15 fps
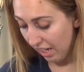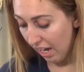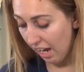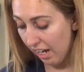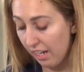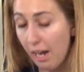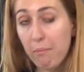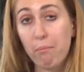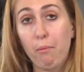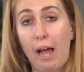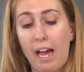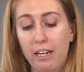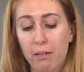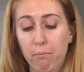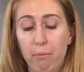All right, I'm
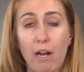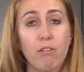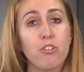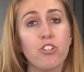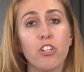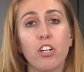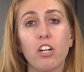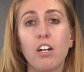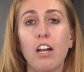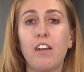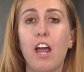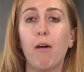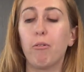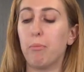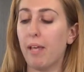adding brown sugar, and
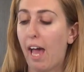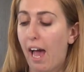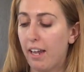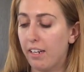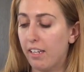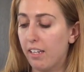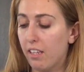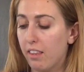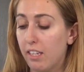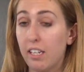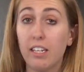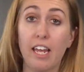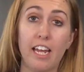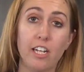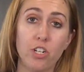now I'm gonna be adding the
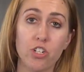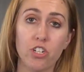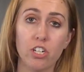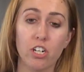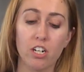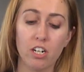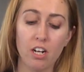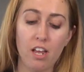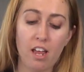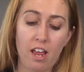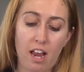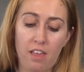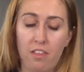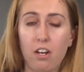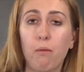cane sugar,
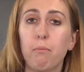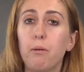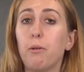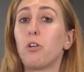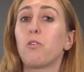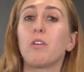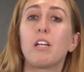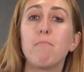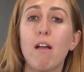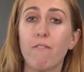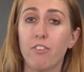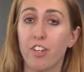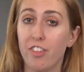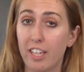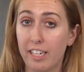and then I'm gonna cream
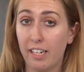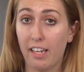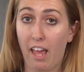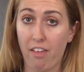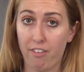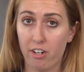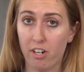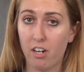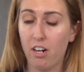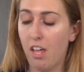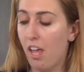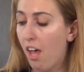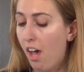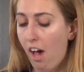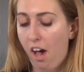everything together.
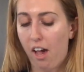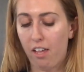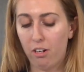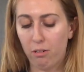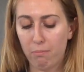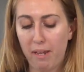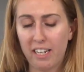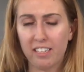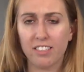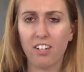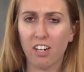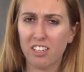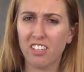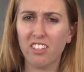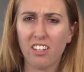It'll
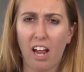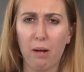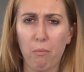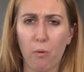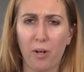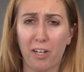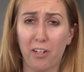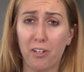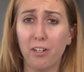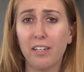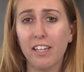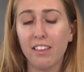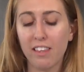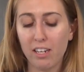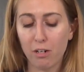start to look kind of more like a
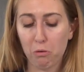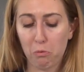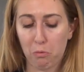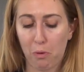cookie thing.